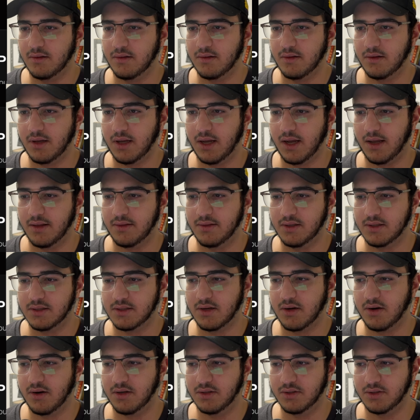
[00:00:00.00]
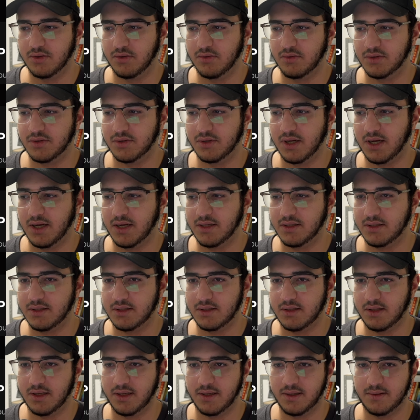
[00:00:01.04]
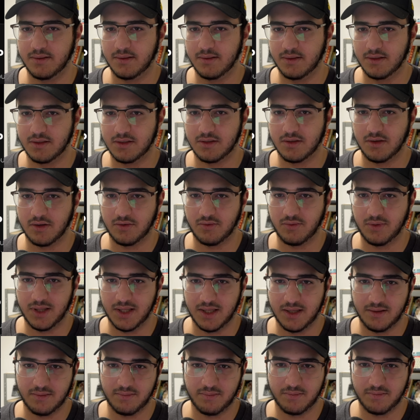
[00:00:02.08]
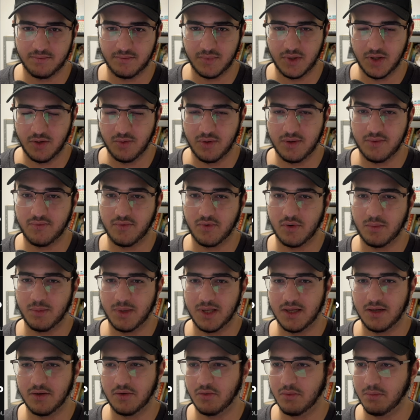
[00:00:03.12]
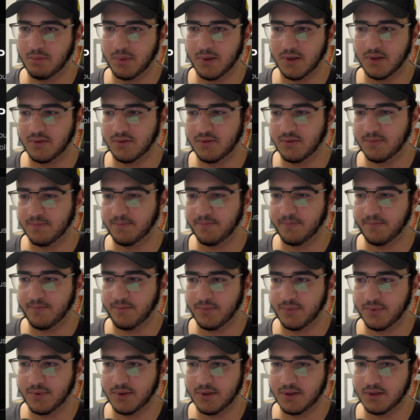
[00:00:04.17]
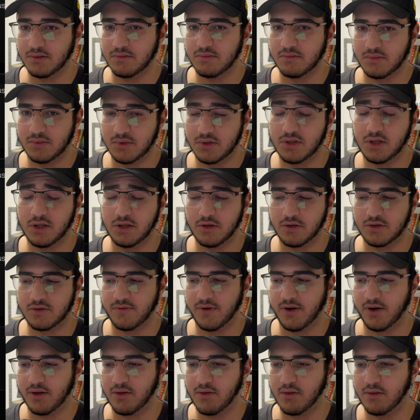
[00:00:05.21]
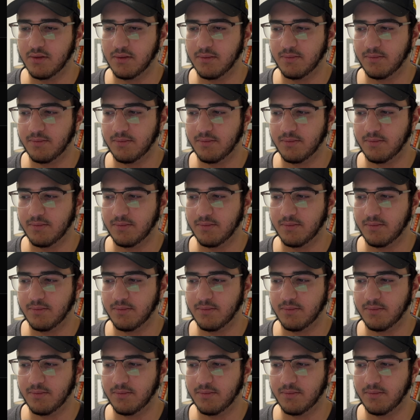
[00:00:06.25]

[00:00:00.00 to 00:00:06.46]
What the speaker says: And these cars are also nice. Like, it's not really uniform here, but still looks very good.